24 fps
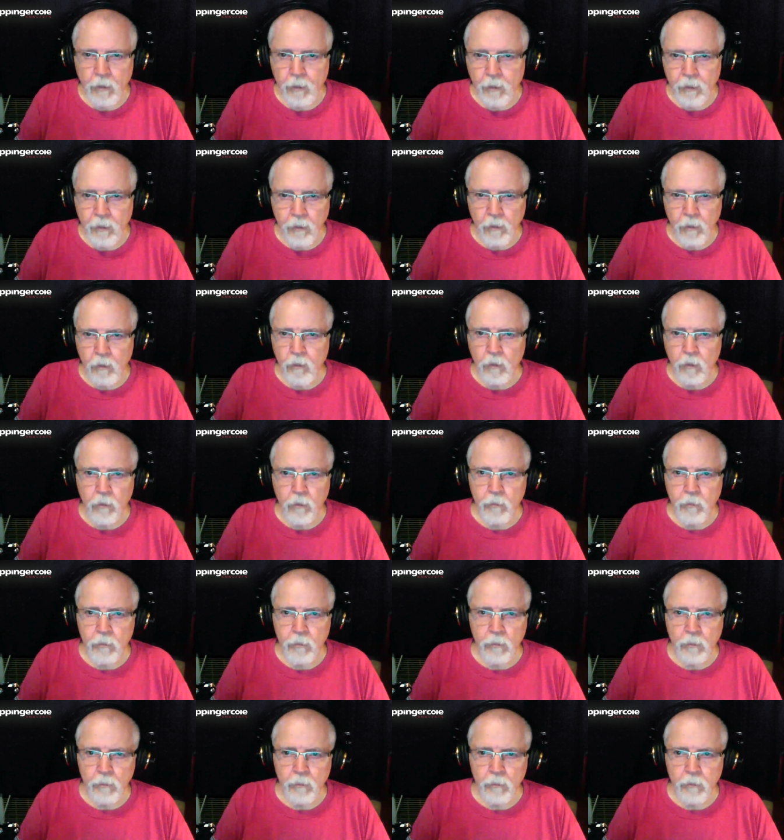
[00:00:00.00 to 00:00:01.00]
you know,
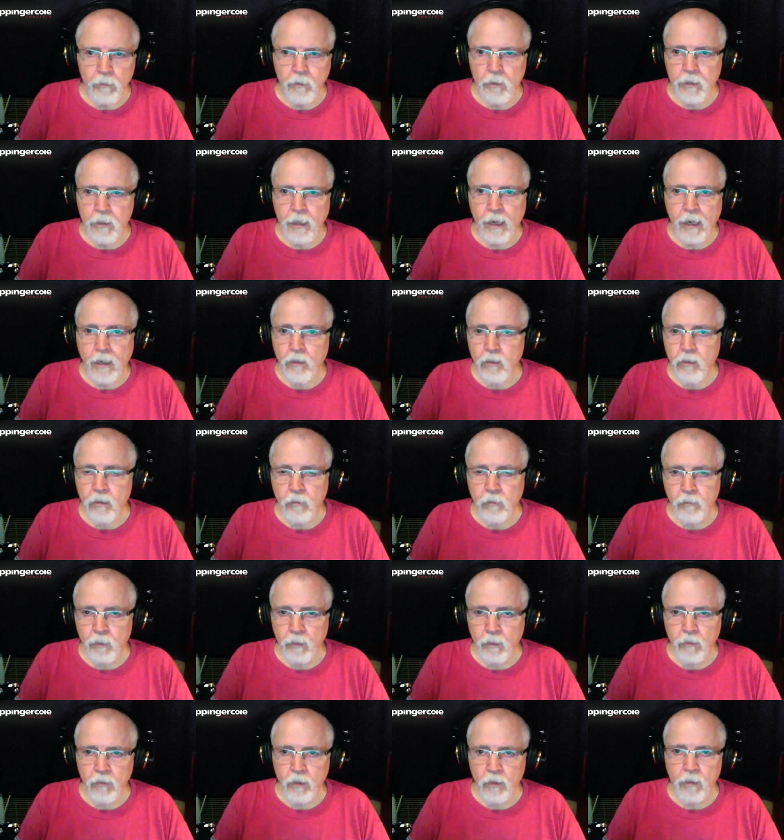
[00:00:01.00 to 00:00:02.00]
the the text if
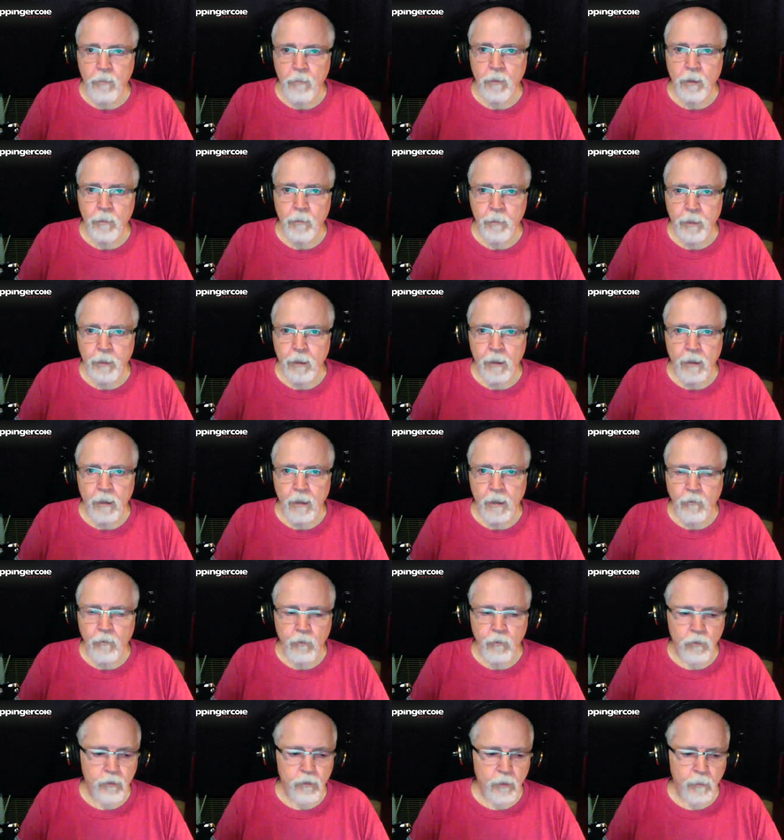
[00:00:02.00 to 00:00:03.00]
they send me a
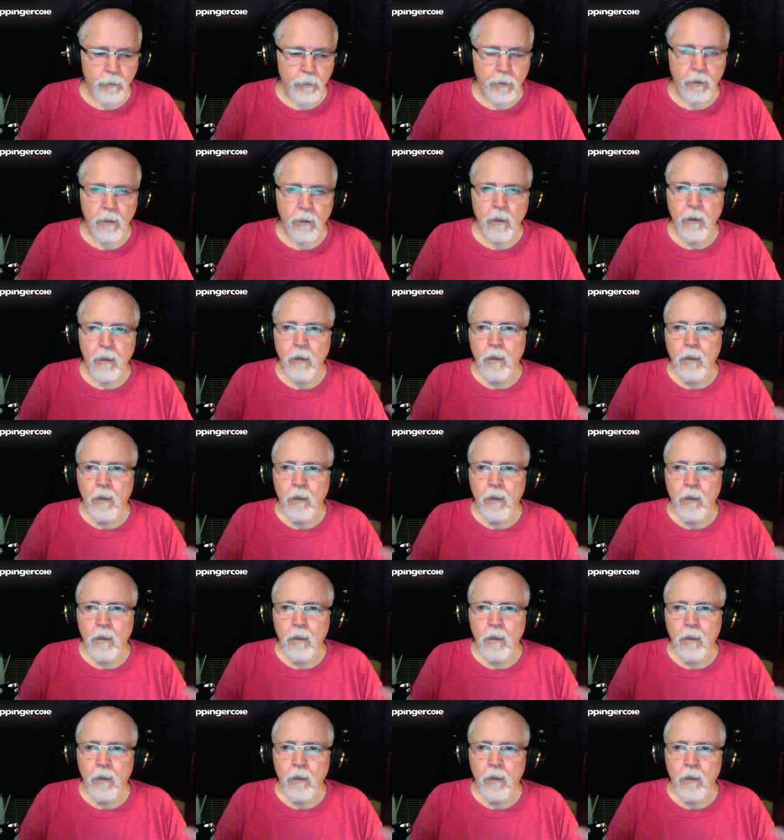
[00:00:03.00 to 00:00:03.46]
PDF or something.